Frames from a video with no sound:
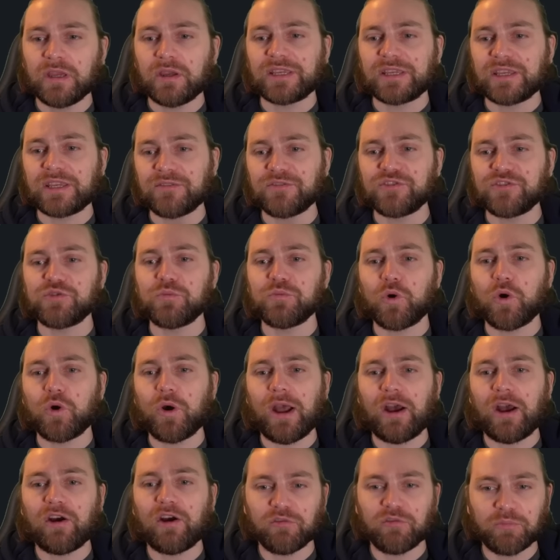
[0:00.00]
gives you more
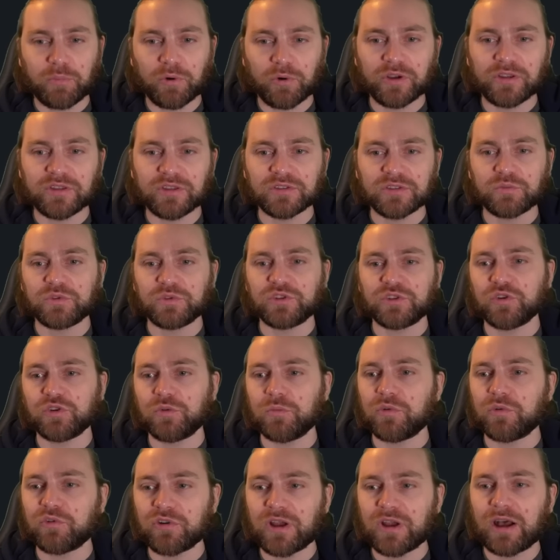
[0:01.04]
health points. We saw
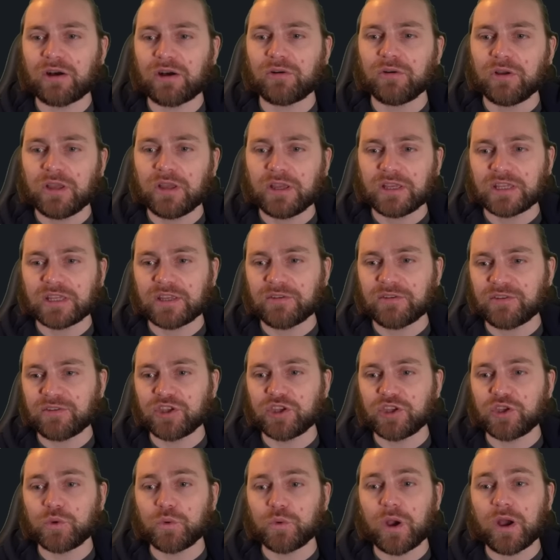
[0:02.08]
morale giving
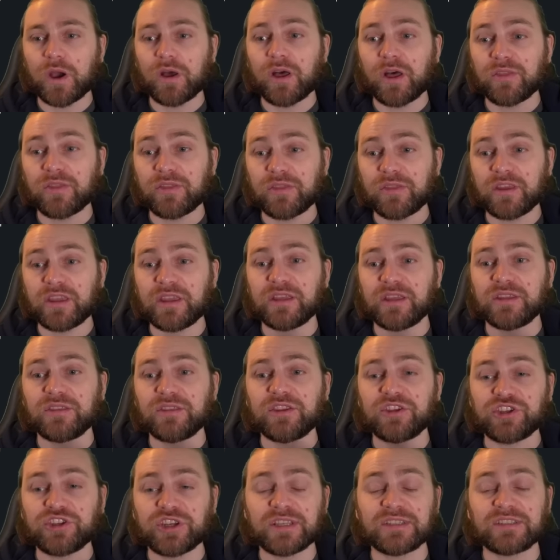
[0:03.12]
you uh, the,
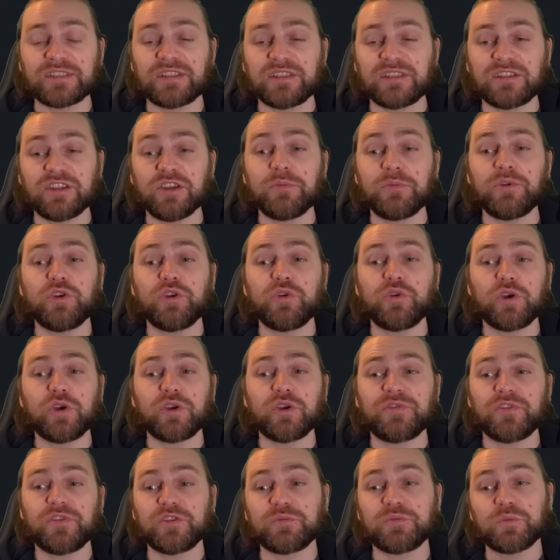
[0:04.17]
the chance to determine who
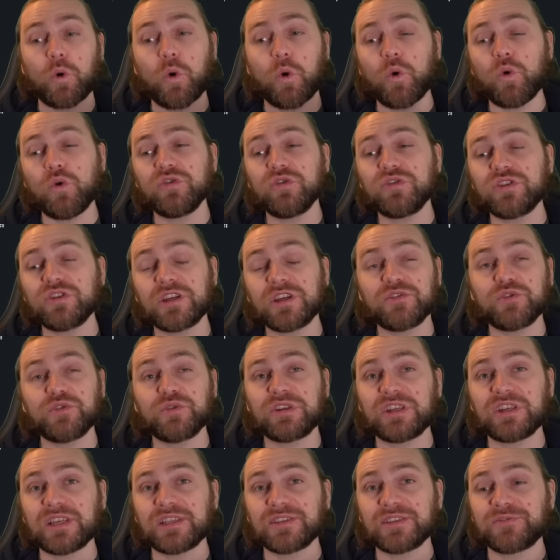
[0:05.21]
goes first, but also gives you a
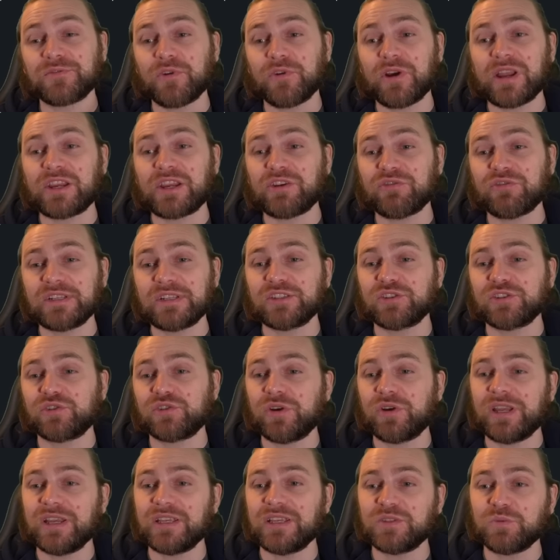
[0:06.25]
chance for a critical
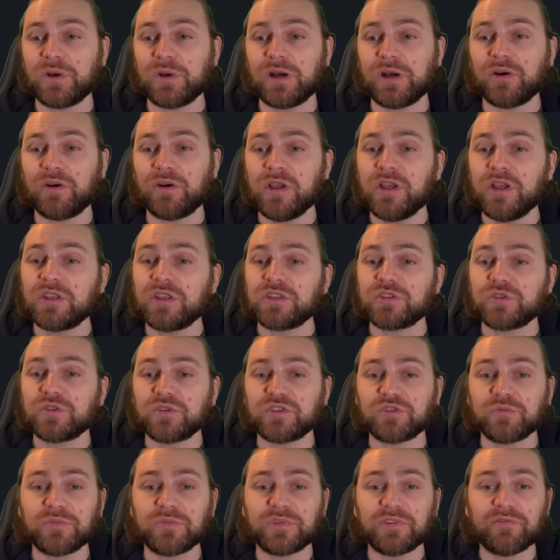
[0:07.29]
hit as well. So it's
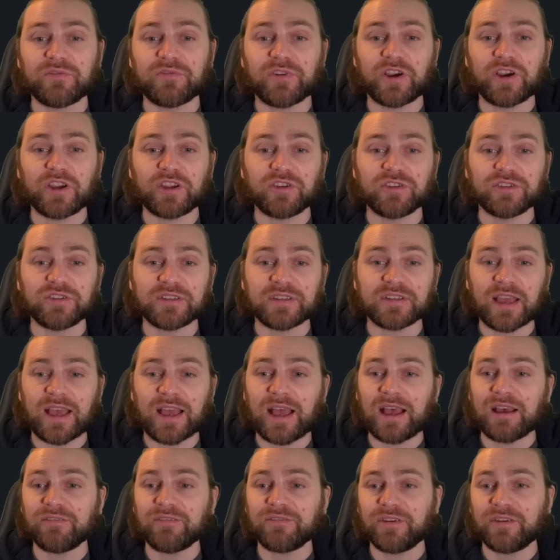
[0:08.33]
something very good to
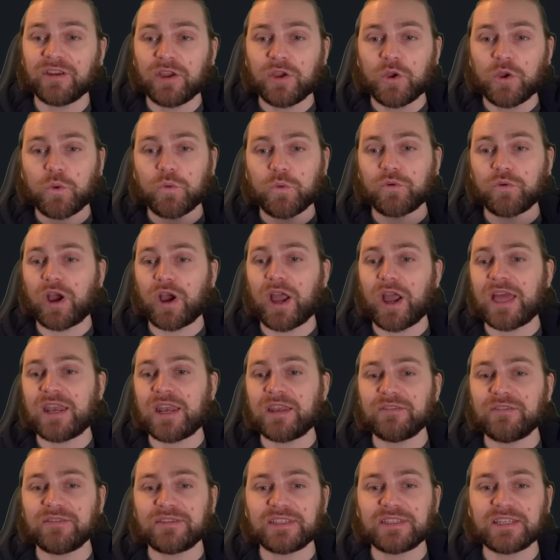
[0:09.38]
have. We've got
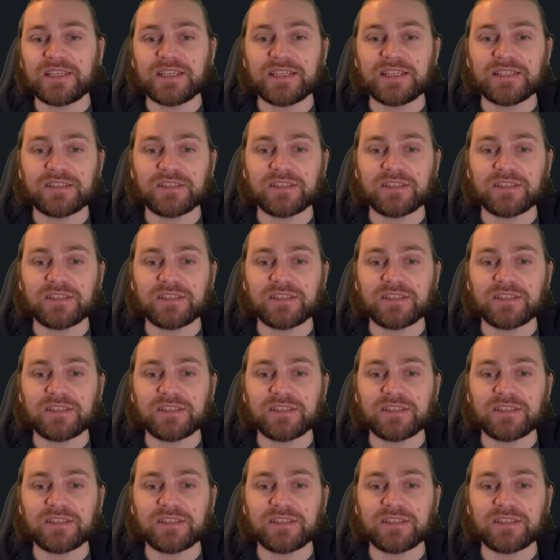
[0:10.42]
NFTs